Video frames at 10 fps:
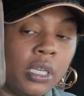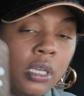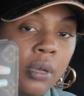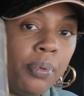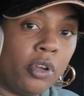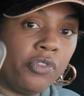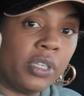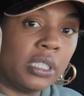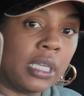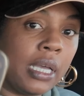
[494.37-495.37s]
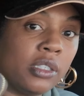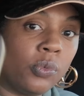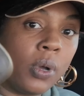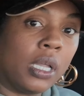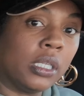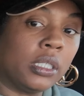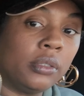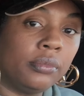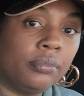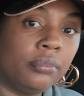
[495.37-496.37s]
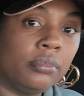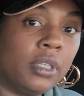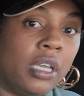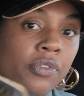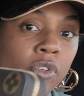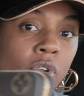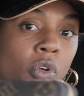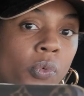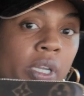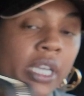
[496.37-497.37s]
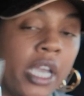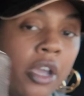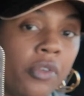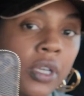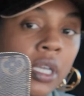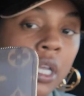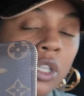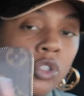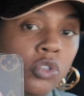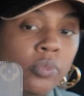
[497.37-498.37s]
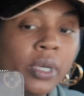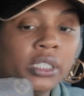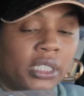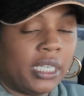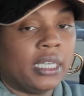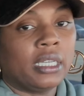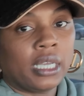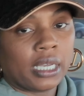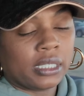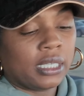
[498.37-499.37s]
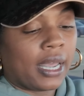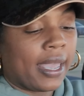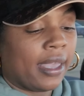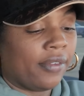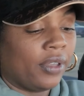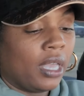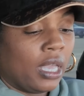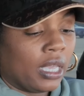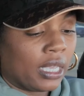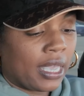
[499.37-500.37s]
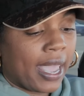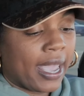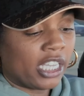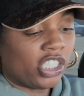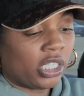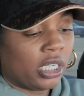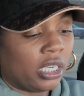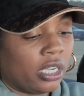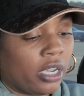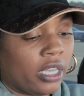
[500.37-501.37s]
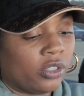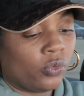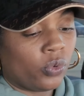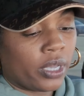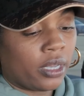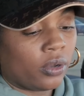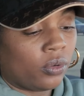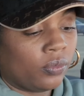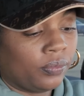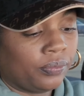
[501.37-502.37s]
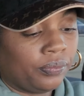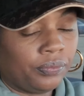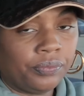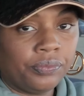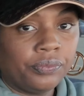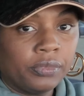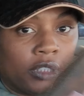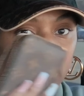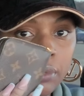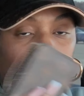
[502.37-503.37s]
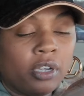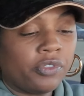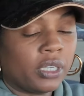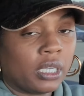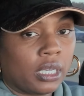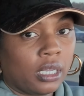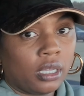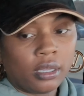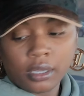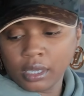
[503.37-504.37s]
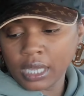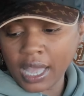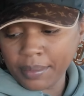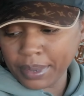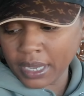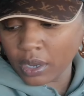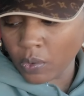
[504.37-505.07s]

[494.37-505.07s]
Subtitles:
a perfect size wallet if you don't want to carry too much. And like I said, I have cash in here as well. So perfect compact